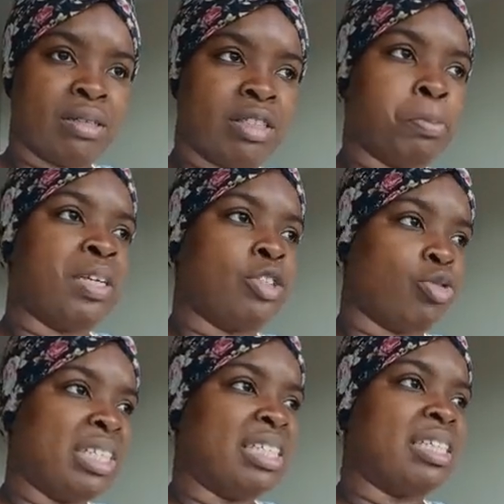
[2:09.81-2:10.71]
to be
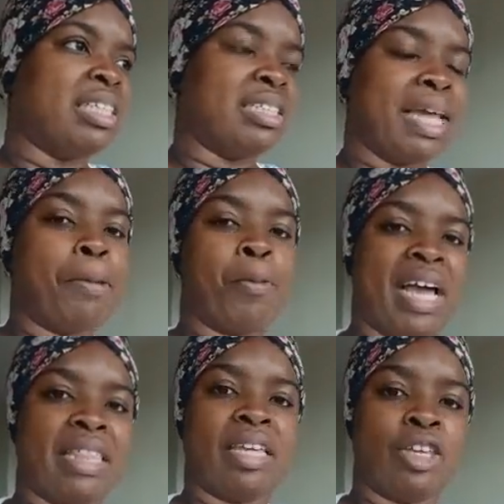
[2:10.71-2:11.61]
treated the same
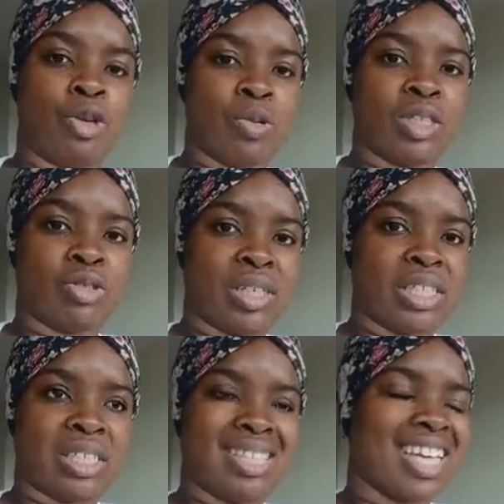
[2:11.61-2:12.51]
way that you were
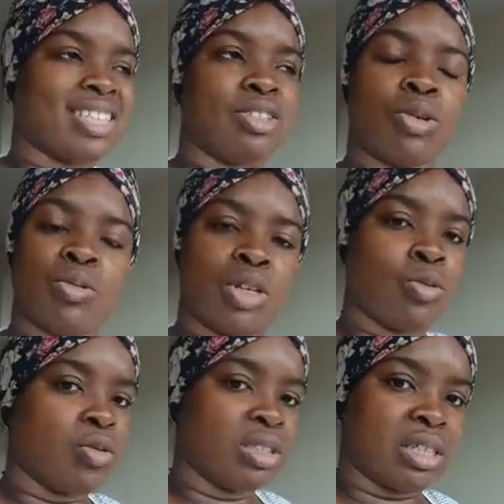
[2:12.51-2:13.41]
treated. That's not what
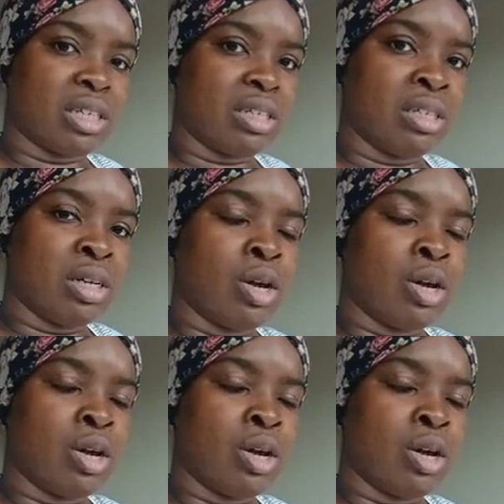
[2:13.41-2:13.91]
you wanted.